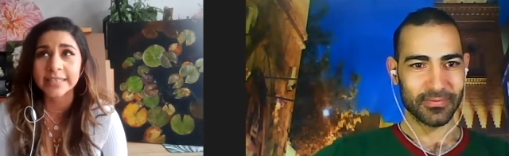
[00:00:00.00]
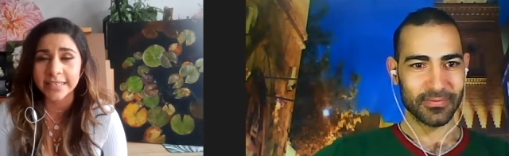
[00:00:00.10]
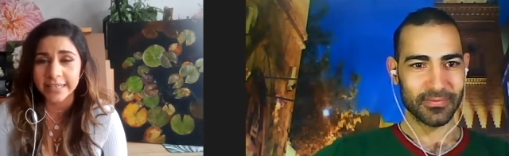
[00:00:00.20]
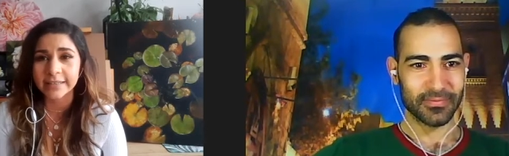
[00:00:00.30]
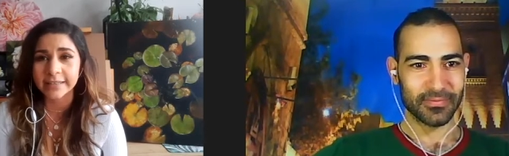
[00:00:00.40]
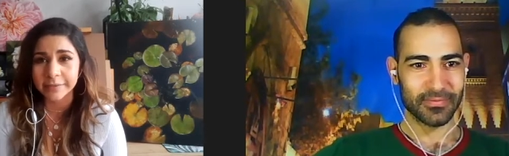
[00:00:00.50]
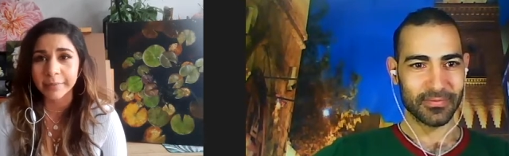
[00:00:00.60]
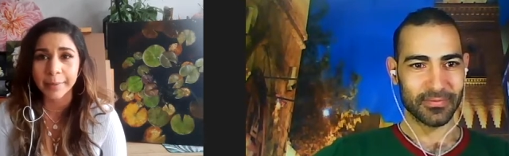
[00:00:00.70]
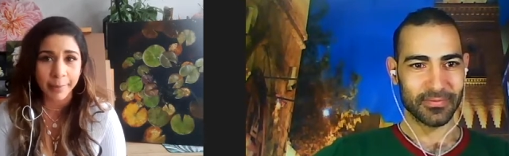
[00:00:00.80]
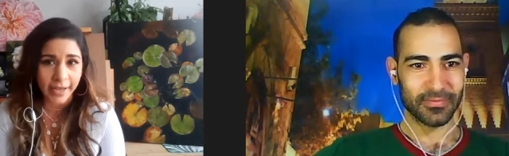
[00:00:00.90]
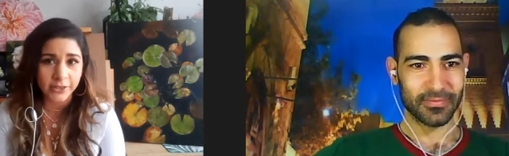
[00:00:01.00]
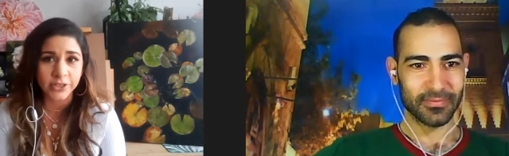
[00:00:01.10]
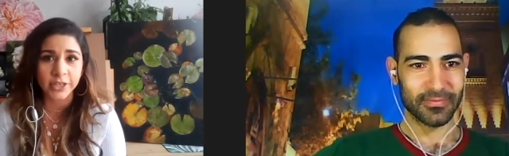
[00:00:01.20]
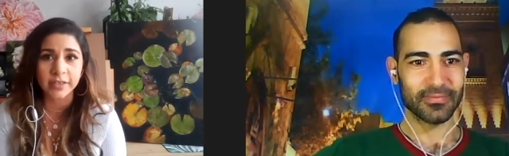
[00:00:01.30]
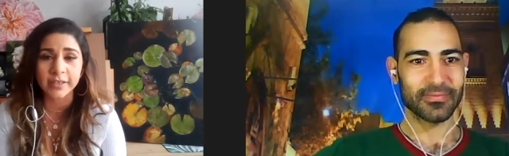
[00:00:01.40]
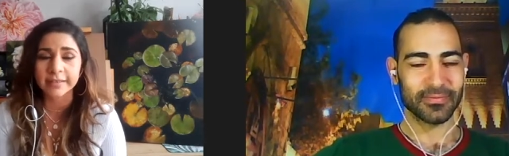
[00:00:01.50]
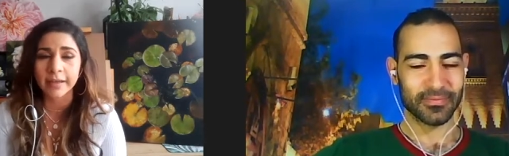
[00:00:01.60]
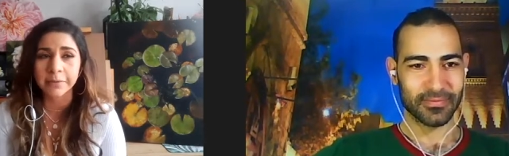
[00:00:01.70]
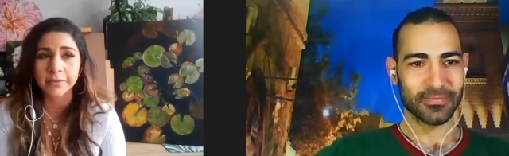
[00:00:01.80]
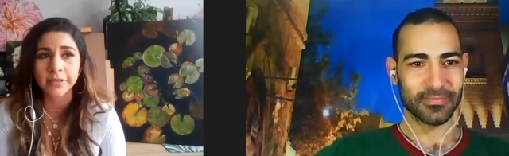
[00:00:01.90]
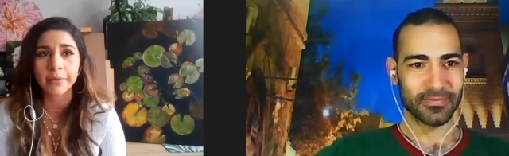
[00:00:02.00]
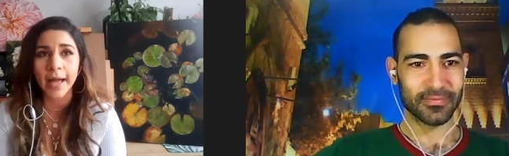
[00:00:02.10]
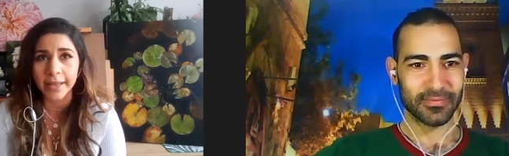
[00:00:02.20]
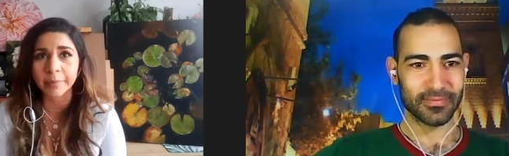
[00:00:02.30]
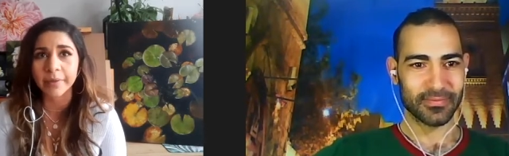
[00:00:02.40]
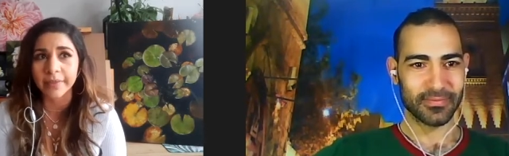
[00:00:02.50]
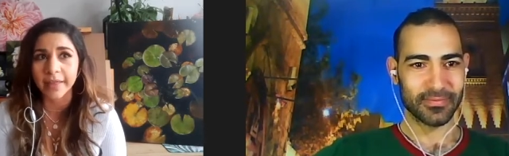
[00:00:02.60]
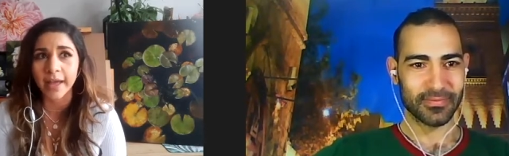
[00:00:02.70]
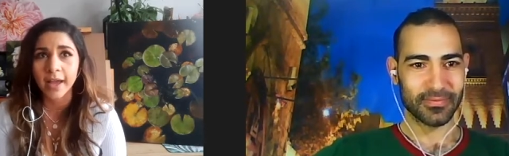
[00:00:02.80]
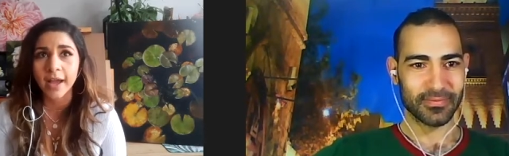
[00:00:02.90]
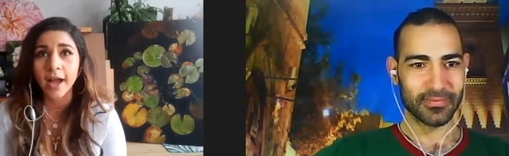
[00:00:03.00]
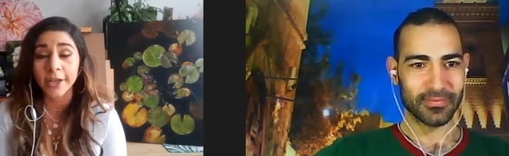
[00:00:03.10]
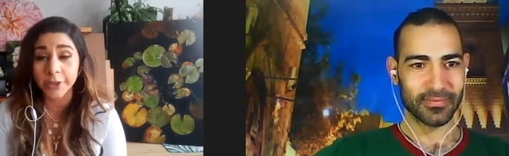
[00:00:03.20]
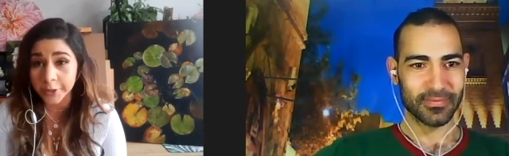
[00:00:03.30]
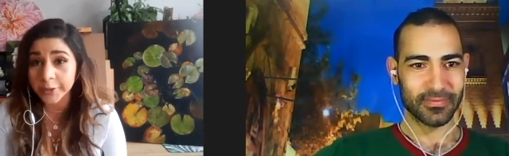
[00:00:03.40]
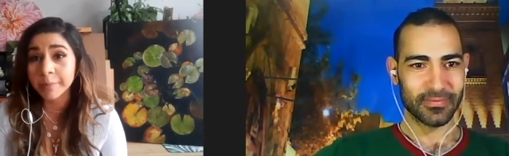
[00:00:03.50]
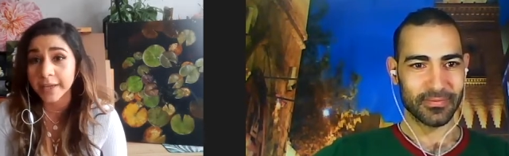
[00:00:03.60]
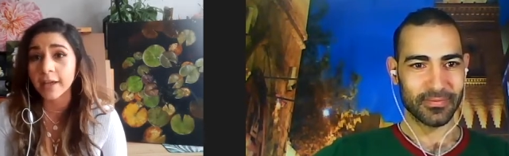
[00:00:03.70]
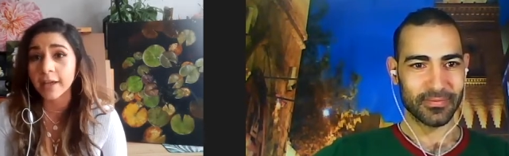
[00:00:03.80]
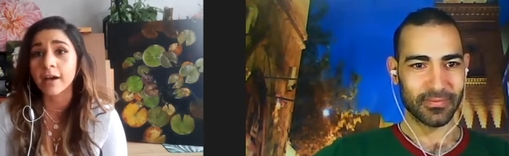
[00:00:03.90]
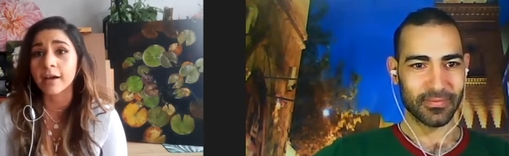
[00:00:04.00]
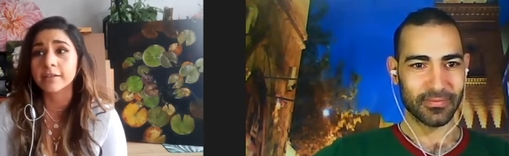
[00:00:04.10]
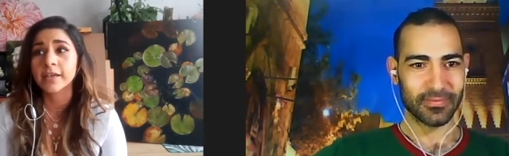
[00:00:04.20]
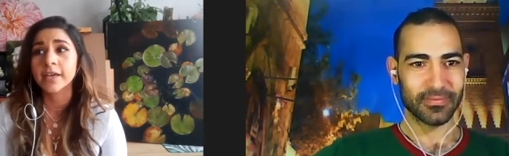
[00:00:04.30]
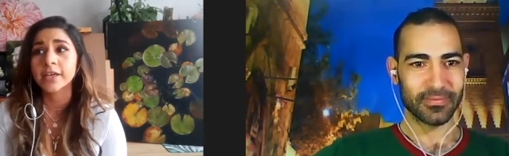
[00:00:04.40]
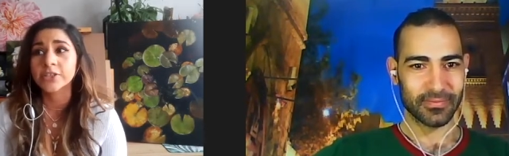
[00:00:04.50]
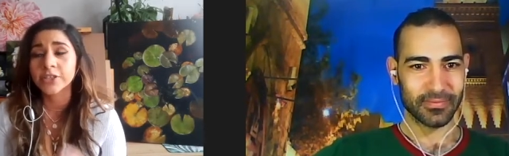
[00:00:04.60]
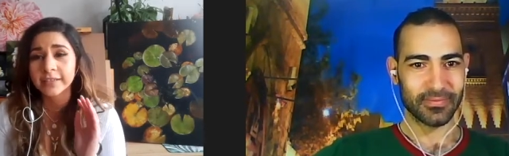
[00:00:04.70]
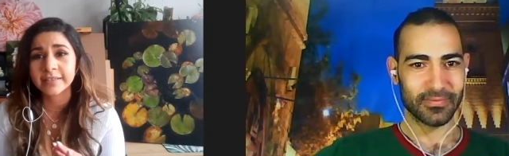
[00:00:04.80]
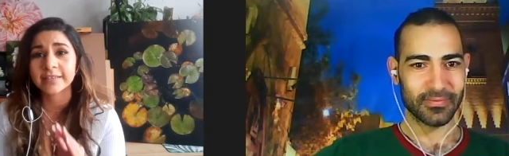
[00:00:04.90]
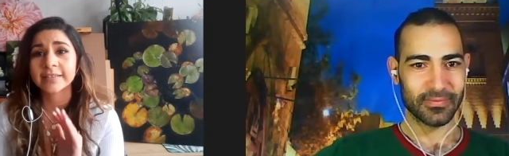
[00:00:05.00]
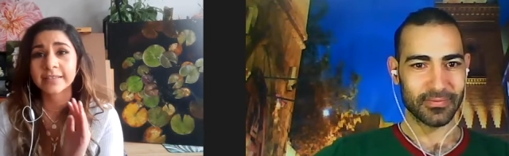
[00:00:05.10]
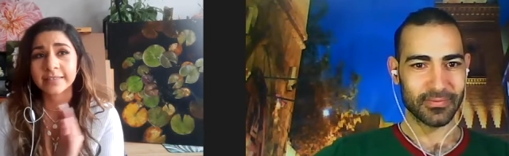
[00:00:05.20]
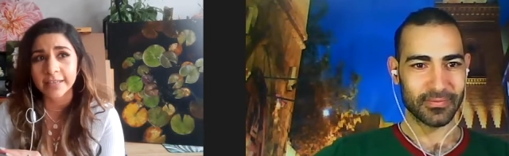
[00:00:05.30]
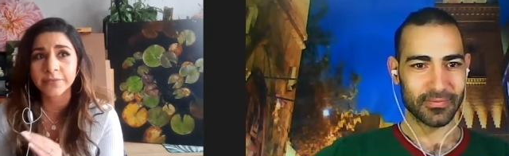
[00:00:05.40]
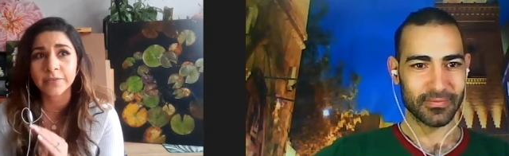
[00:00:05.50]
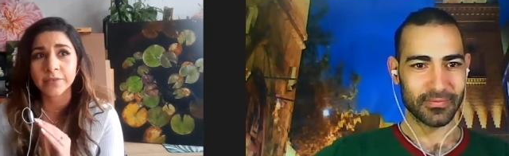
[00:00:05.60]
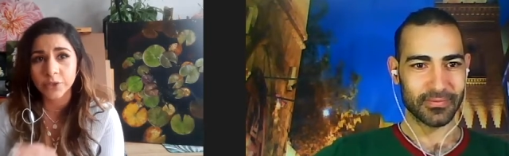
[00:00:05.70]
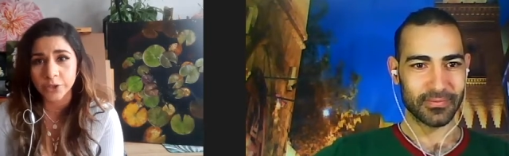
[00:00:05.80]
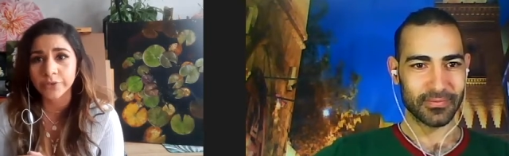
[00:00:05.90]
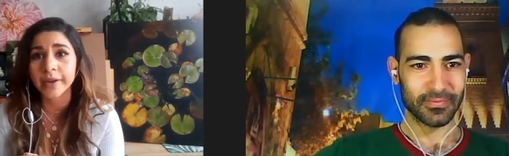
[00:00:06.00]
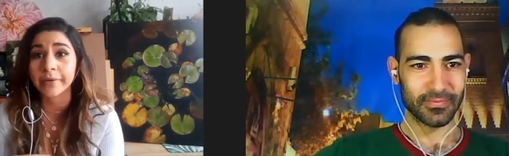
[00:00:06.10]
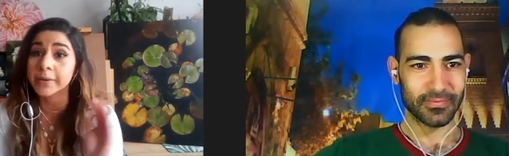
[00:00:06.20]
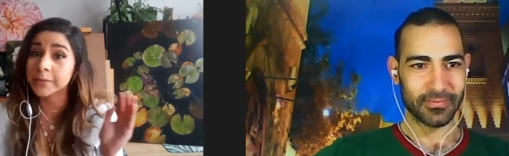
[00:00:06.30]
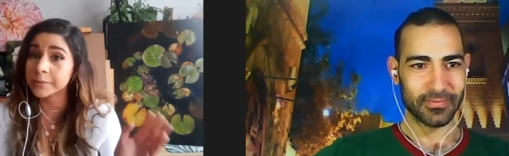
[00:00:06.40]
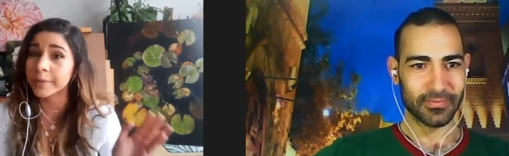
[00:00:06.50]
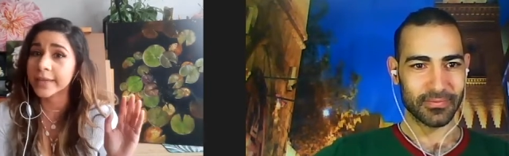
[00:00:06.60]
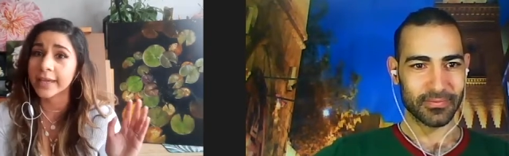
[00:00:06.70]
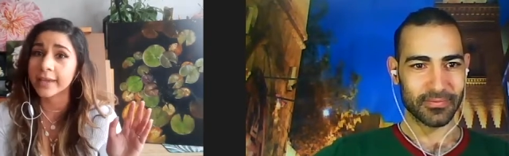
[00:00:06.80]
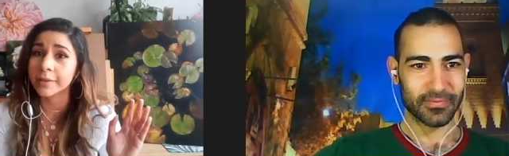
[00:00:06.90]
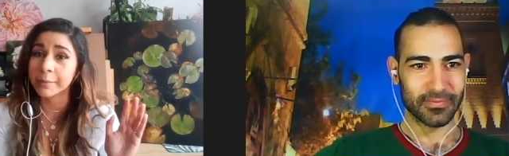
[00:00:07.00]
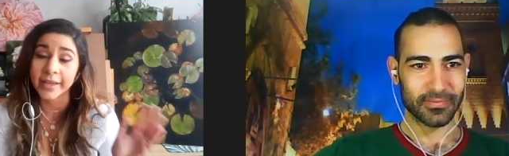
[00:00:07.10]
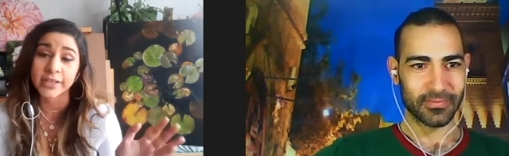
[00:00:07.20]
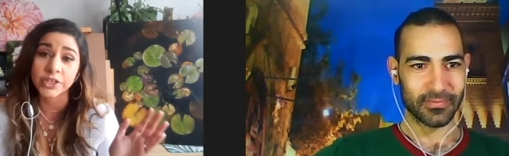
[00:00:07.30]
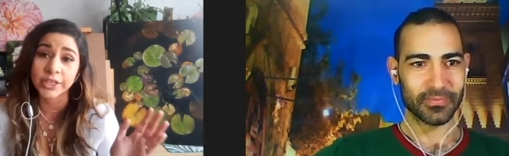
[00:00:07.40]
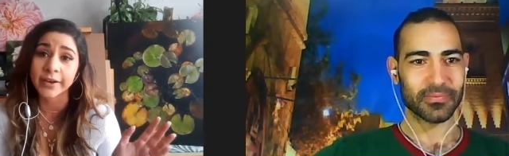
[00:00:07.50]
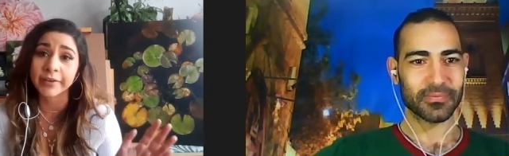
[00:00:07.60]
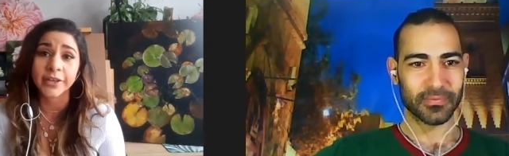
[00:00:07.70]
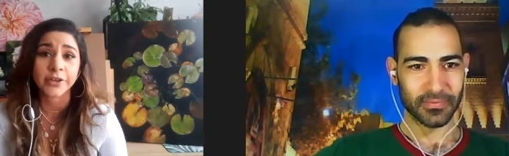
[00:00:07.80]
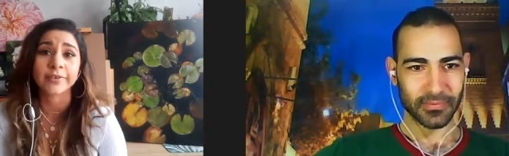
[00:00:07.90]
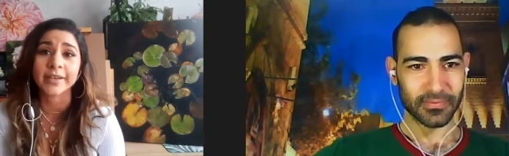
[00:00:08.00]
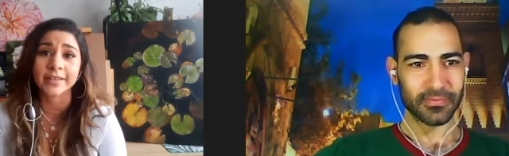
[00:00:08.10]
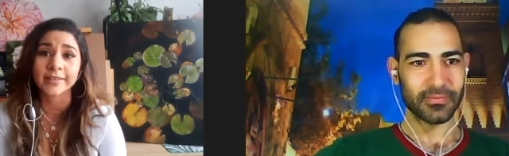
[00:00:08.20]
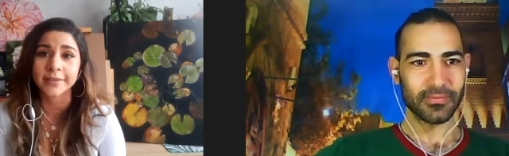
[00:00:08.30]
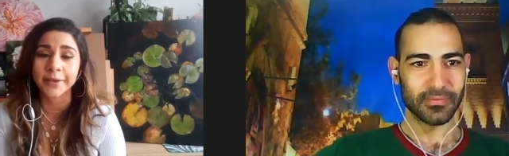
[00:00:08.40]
Speaker 1: dig into my passion because I was so adamant that I could make art just as successful as career I was making my engineering career.